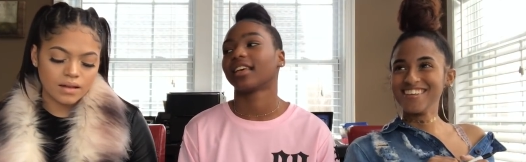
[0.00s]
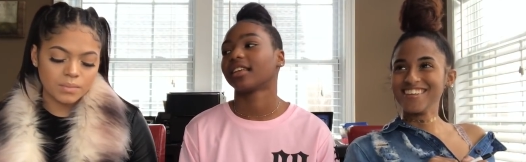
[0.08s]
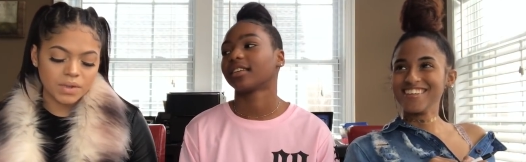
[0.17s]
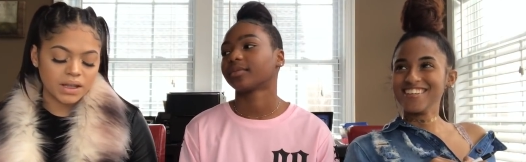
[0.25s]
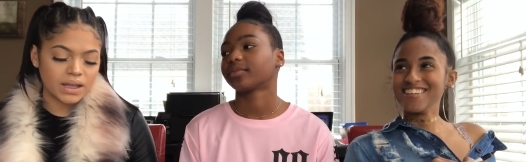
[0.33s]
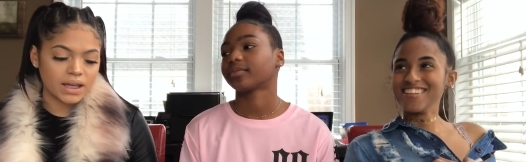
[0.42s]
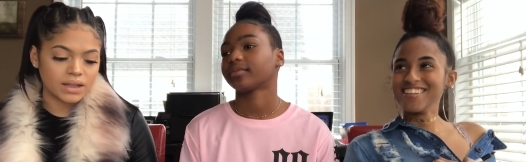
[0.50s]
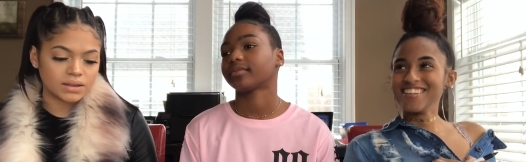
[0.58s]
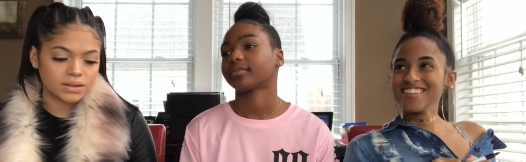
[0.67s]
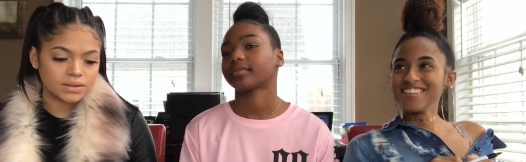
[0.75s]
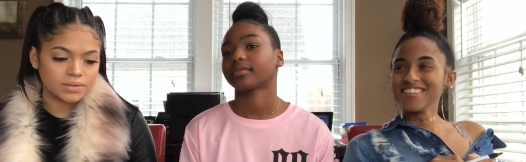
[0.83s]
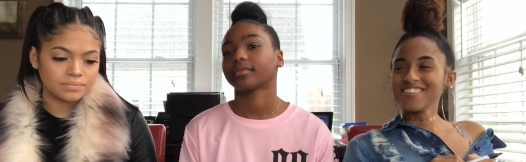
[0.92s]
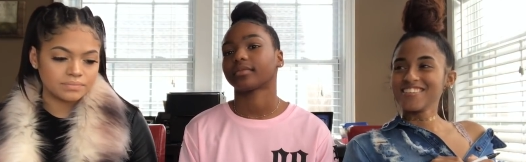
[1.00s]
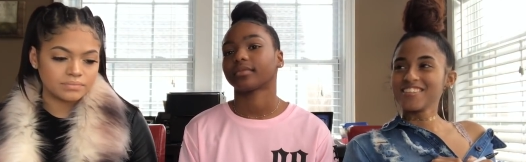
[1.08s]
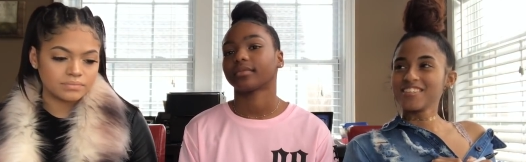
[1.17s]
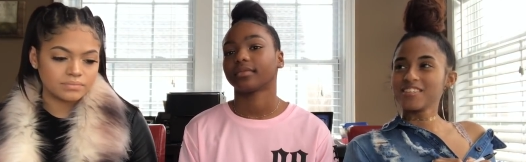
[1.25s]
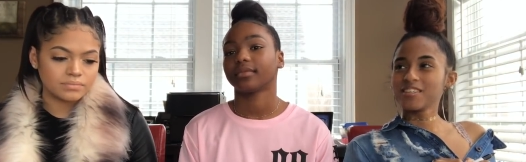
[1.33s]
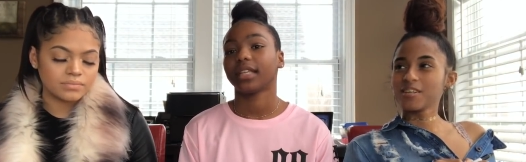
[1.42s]
Speaker 1: I'm a guess.
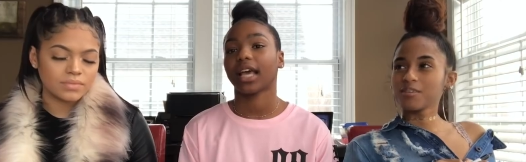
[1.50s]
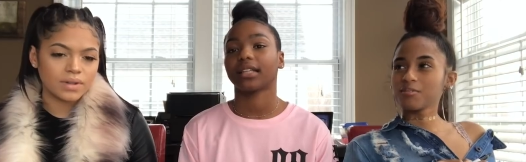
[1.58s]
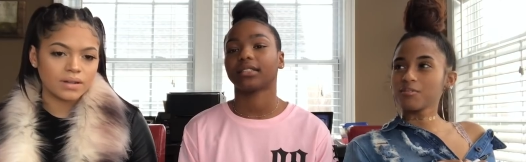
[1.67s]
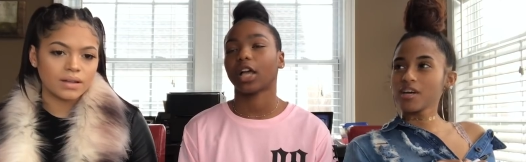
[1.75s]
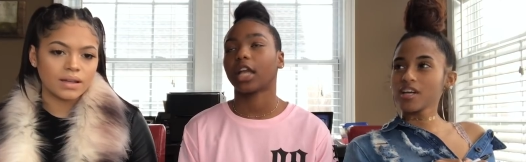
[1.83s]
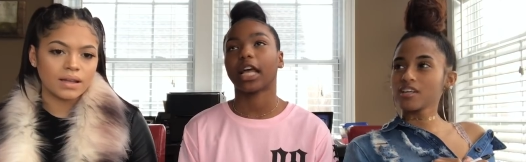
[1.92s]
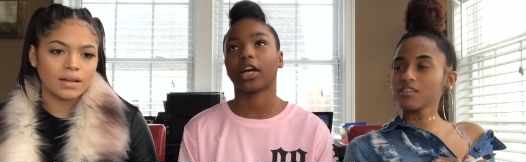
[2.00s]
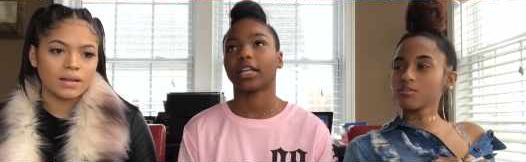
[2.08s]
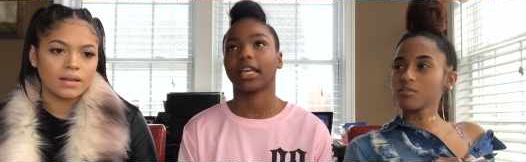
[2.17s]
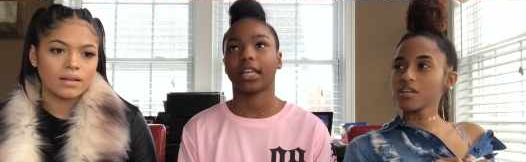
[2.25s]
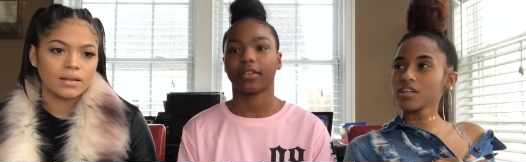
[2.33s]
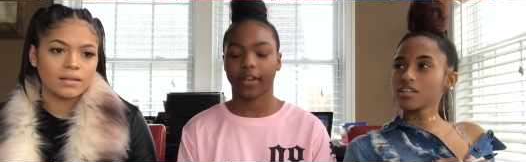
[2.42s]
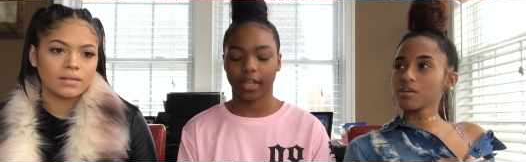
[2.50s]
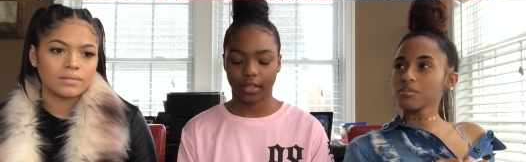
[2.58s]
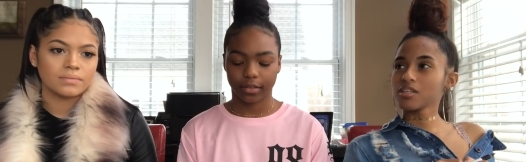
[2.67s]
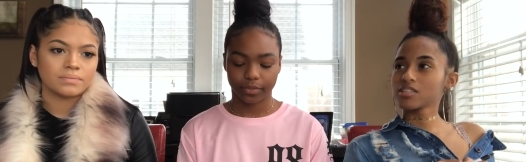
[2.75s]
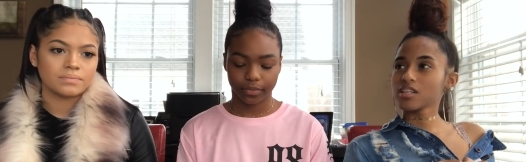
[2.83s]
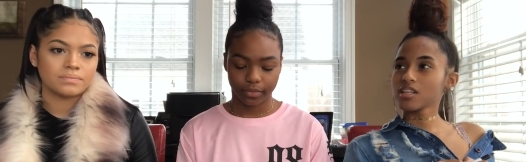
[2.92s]
Yes, y'all not gonna wait, get it right. Give
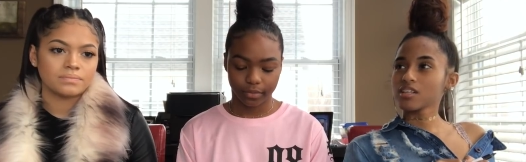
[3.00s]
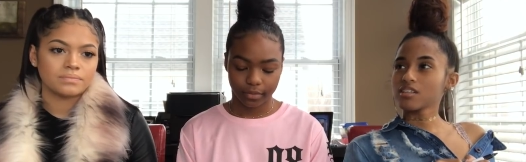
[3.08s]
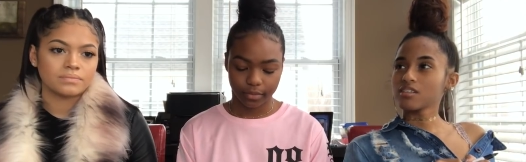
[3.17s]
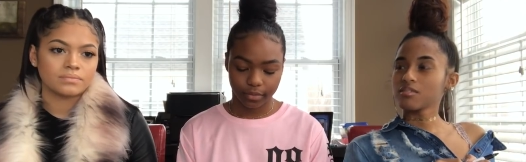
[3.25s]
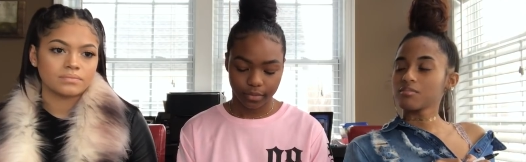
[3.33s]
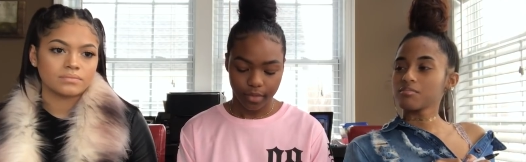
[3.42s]
me a second.